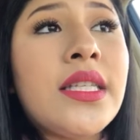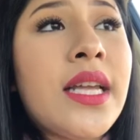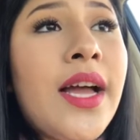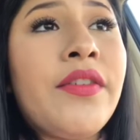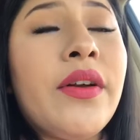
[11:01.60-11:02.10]

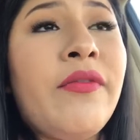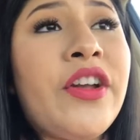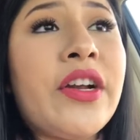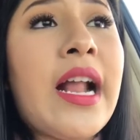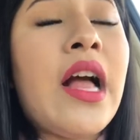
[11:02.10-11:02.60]
stuff
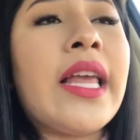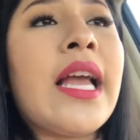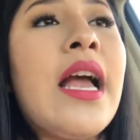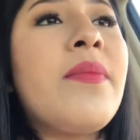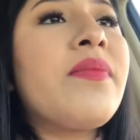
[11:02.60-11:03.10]
figured out like
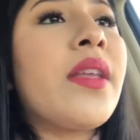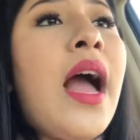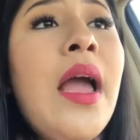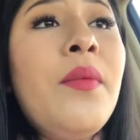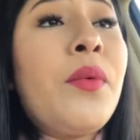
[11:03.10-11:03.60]

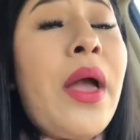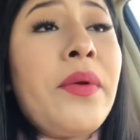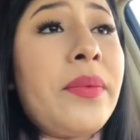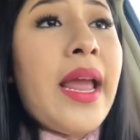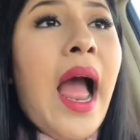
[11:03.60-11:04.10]
I, I
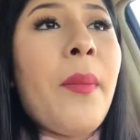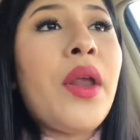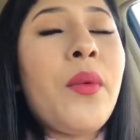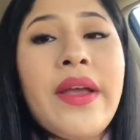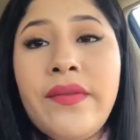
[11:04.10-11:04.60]
would be
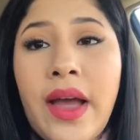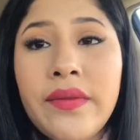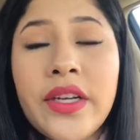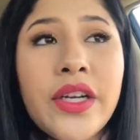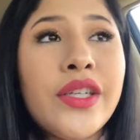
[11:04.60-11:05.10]
happy to wait
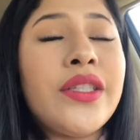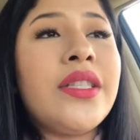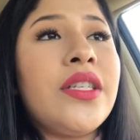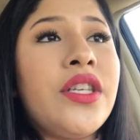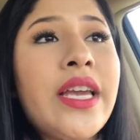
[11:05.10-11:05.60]
five
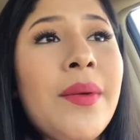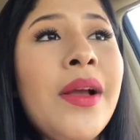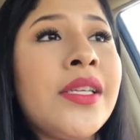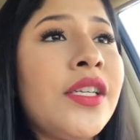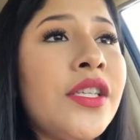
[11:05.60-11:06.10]
years to get
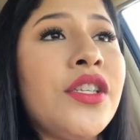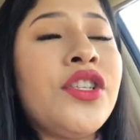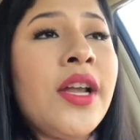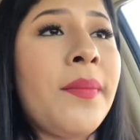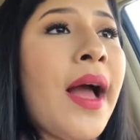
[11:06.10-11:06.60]
my
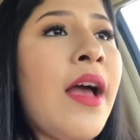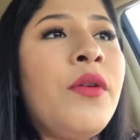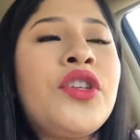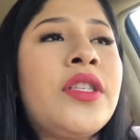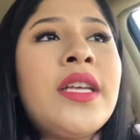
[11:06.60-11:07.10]
citizenship. I
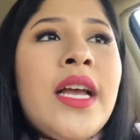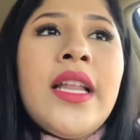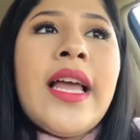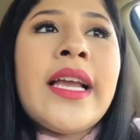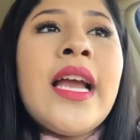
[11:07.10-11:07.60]
would just
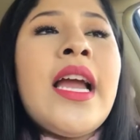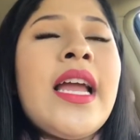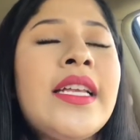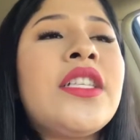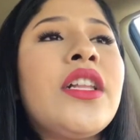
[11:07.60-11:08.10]
like
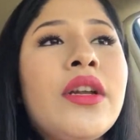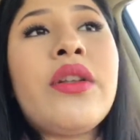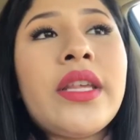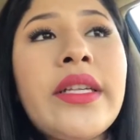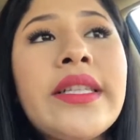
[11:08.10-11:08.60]
it's the
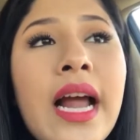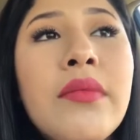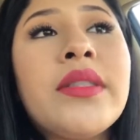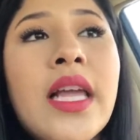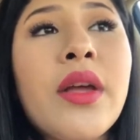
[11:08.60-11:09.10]
little things that
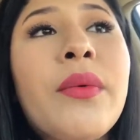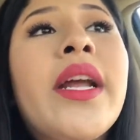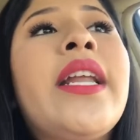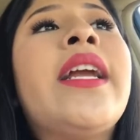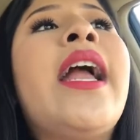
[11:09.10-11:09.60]
I'm
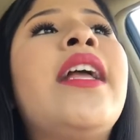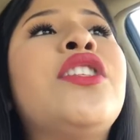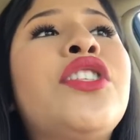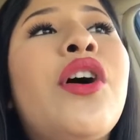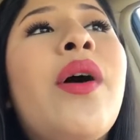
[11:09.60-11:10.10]
celebrating,
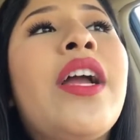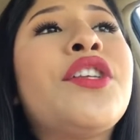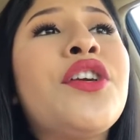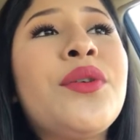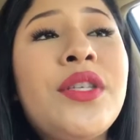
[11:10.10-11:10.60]
and so I
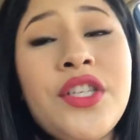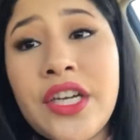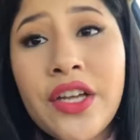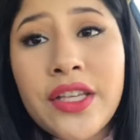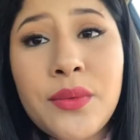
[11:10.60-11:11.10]
chose to
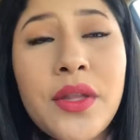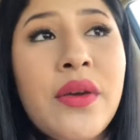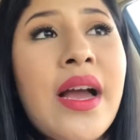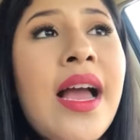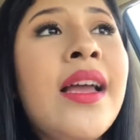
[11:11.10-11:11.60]
share this with
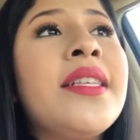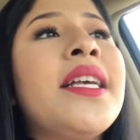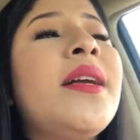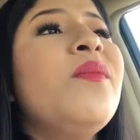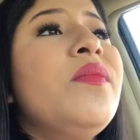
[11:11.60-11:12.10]
you
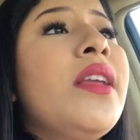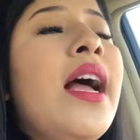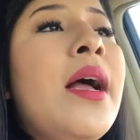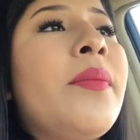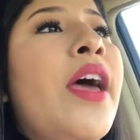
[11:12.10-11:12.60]
guys.
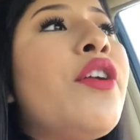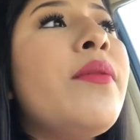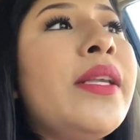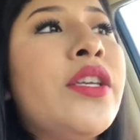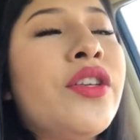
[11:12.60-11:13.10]
Um, I don't
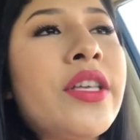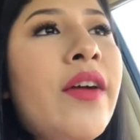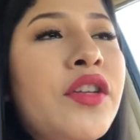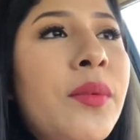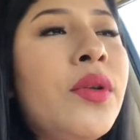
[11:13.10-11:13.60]
know. My sister's
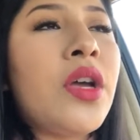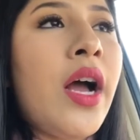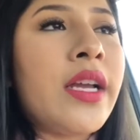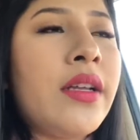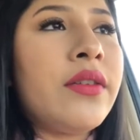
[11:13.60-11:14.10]
comfortable
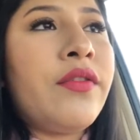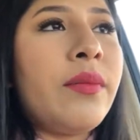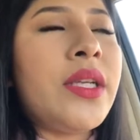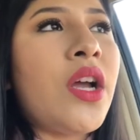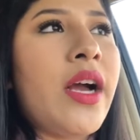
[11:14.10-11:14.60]
talking
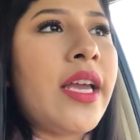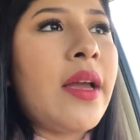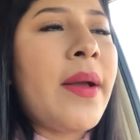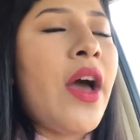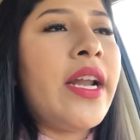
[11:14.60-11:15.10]
for me
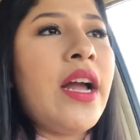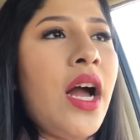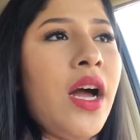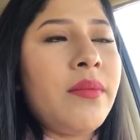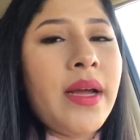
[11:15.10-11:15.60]
talking about it
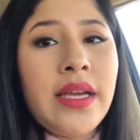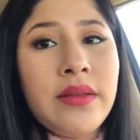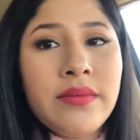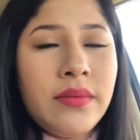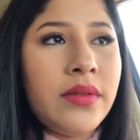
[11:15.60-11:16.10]
on my